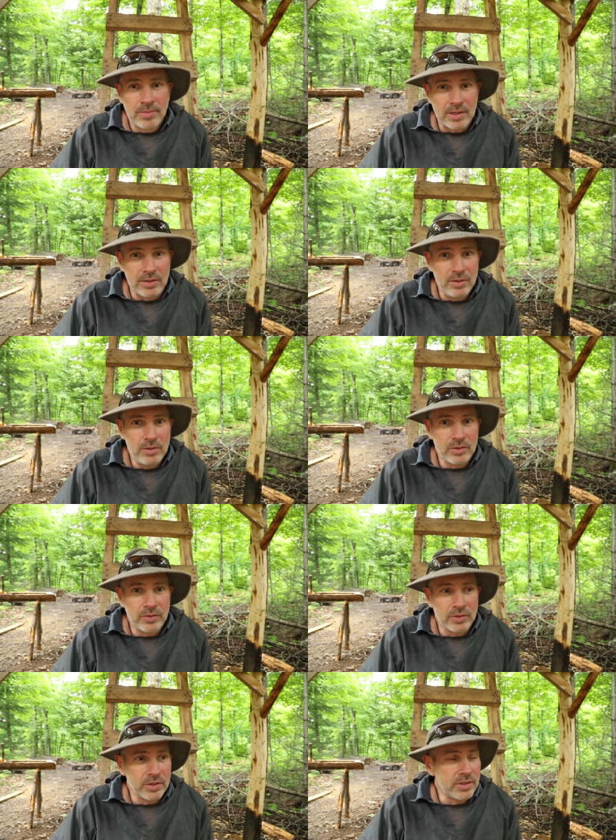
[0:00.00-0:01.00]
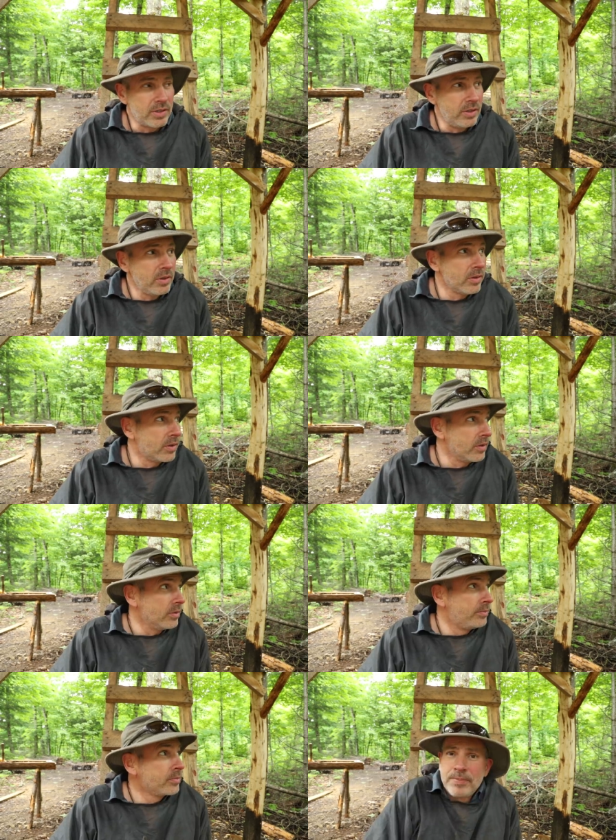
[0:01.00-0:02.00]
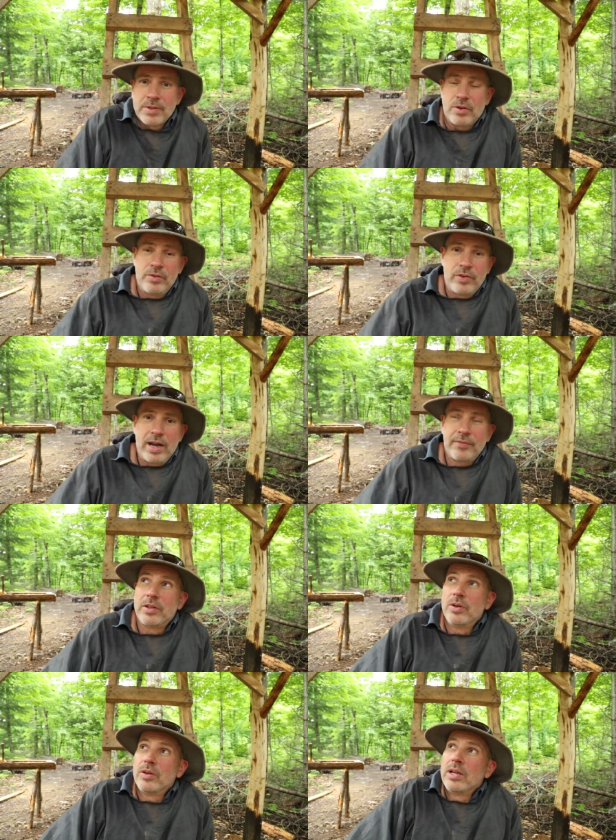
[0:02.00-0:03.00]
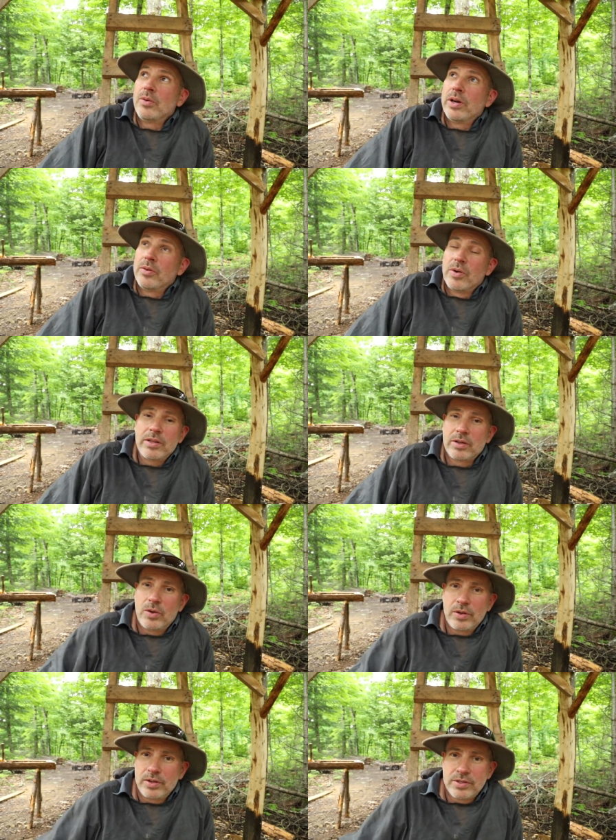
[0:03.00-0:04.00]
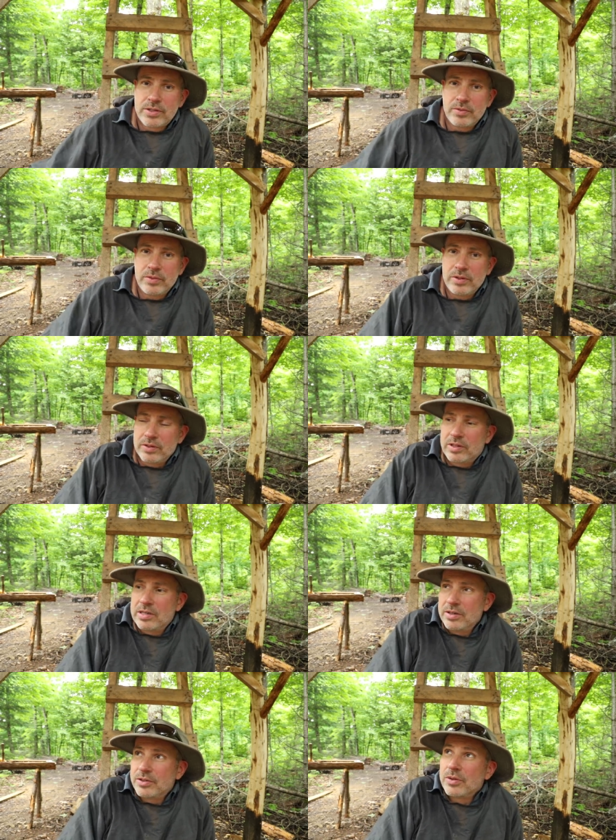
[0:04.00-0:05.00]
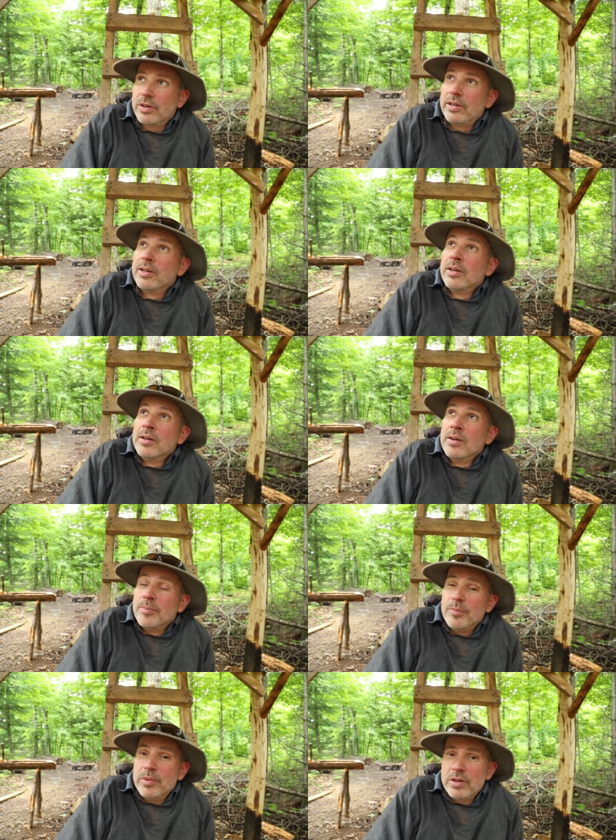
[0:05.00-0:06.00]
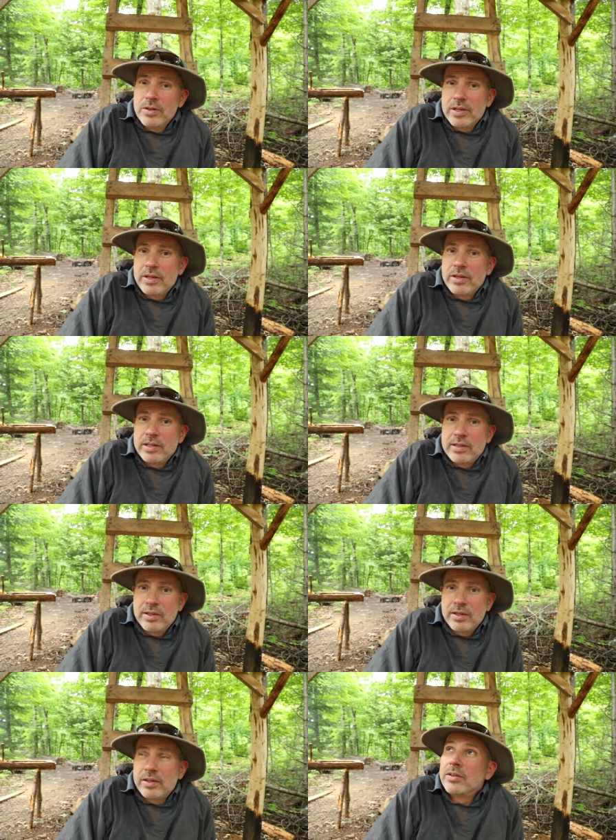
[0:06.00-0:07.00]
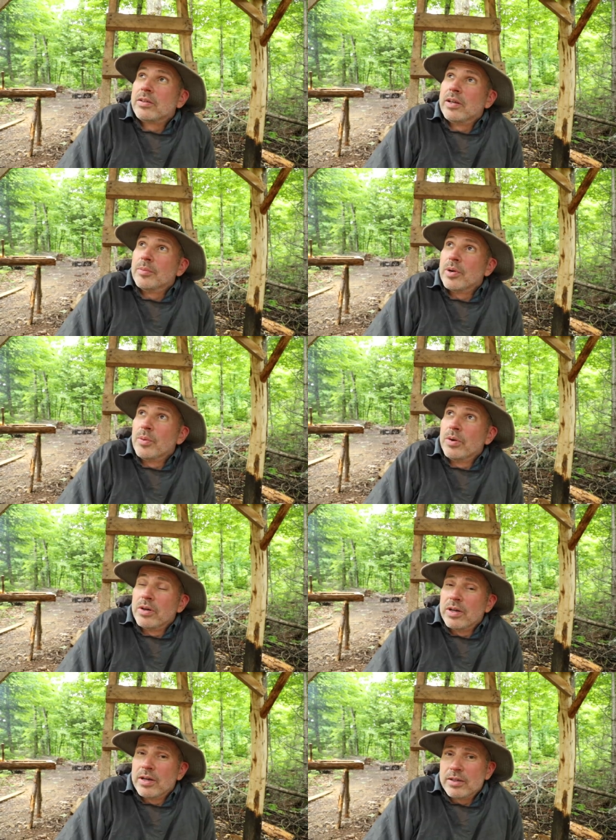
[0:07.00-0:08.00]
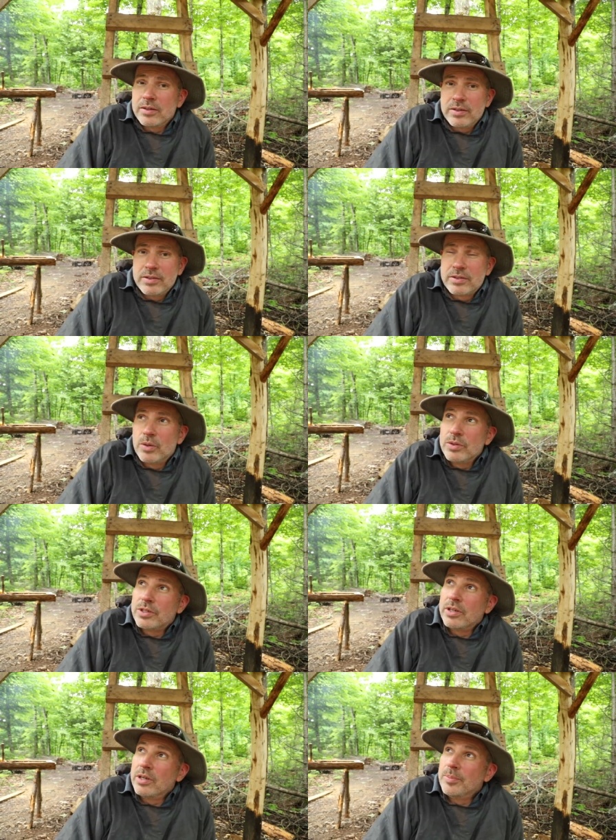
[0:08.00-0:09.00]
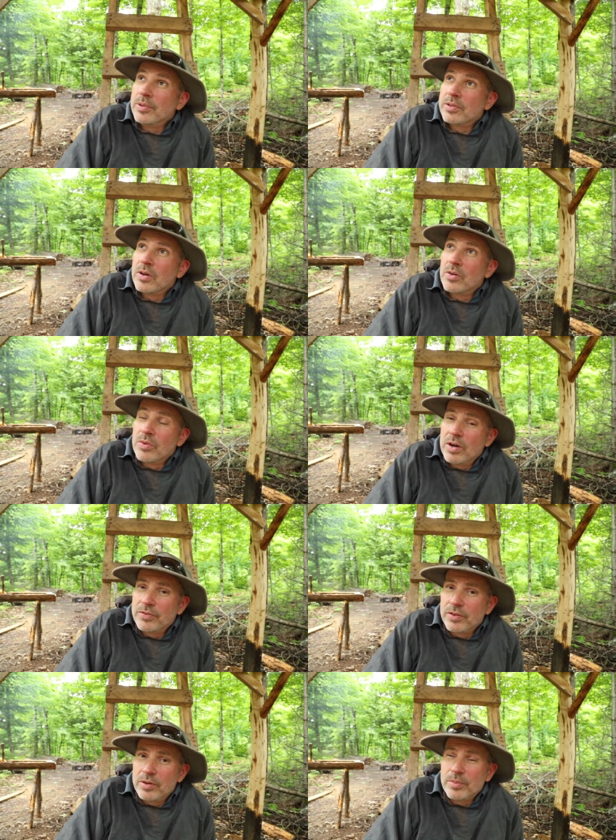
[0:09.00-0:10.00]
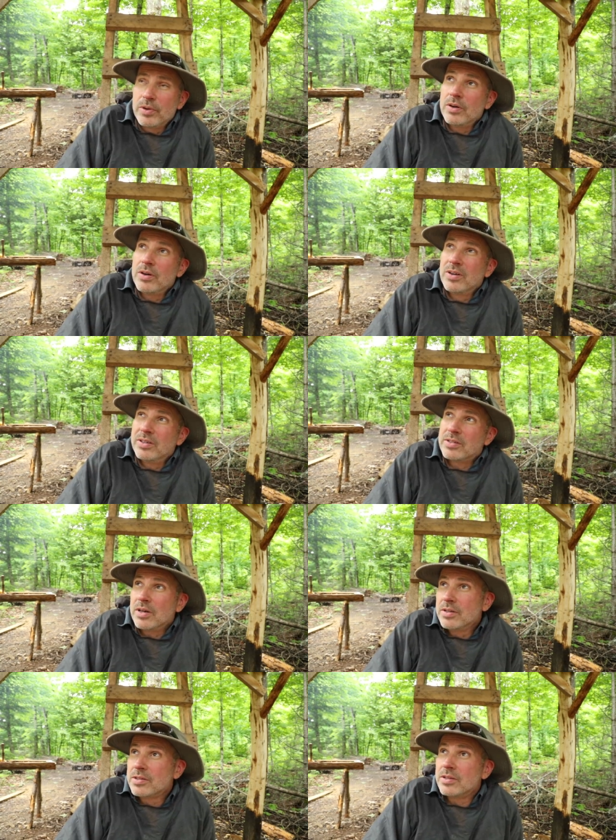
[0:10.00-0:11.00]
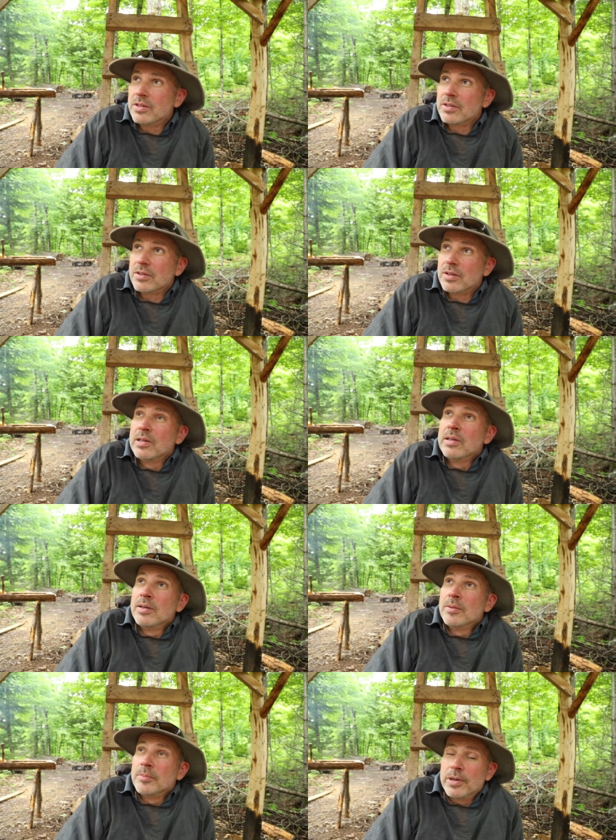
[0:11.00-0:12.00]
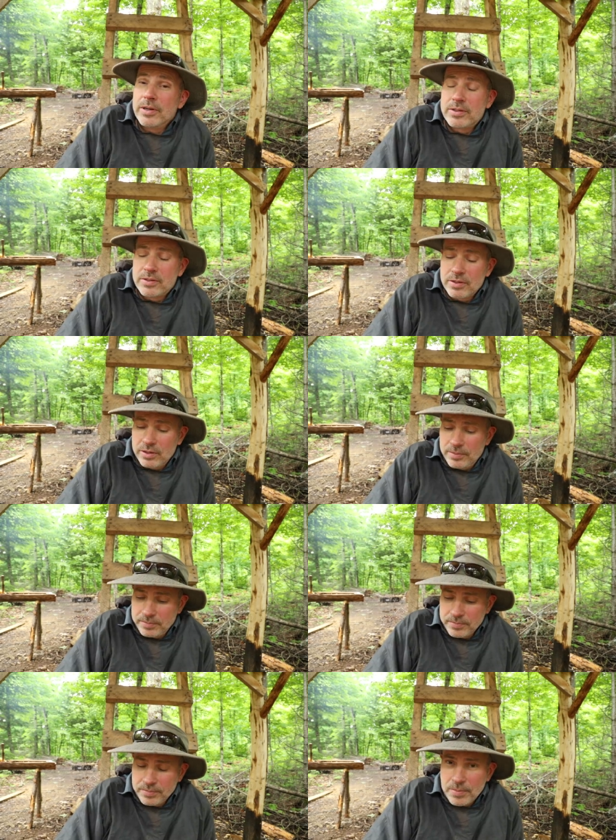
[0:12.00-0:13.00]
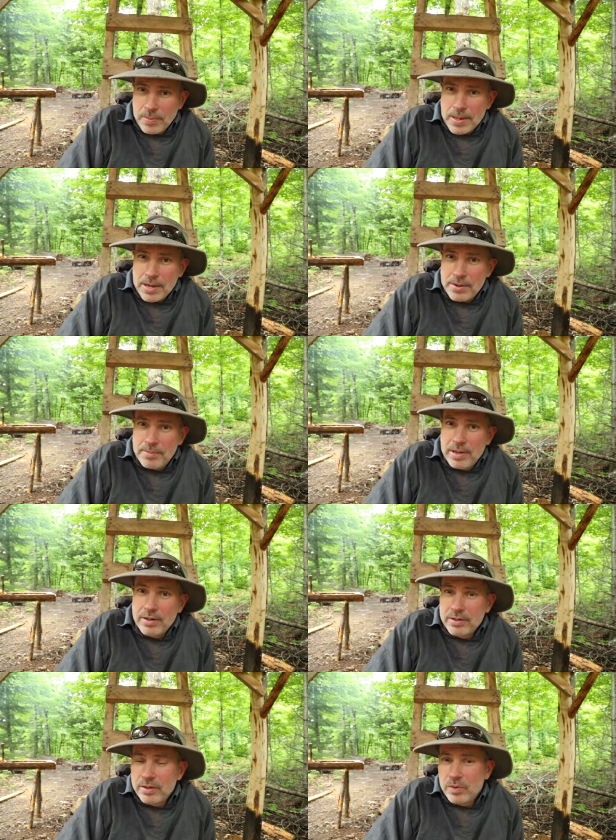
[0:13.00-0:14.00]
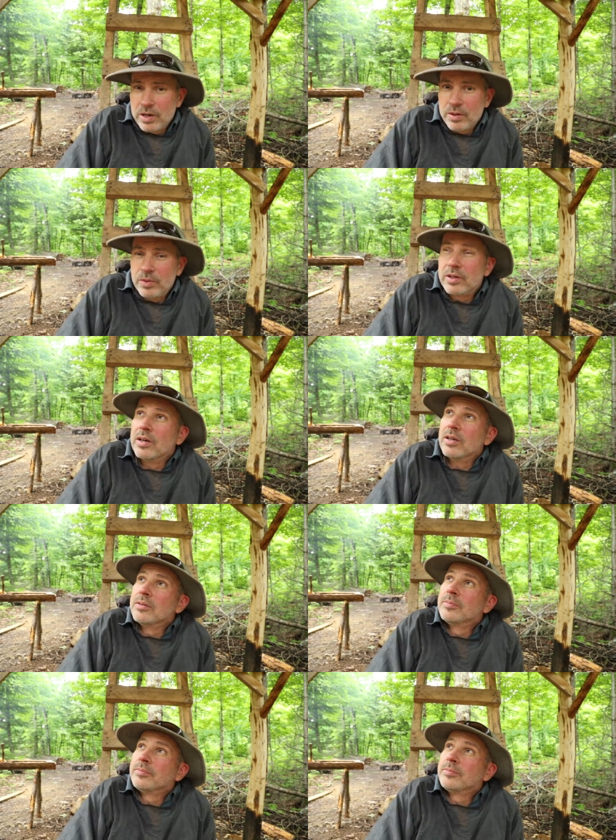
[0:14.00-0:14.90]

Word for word: to use for at least a year or two. So if I have to do it anyway, I'd rather go to this uh, country mill that I that I get my wood at. so cheap, it's all rough lumber, it's unseasoned, but it's uh, you know better than what I would cut.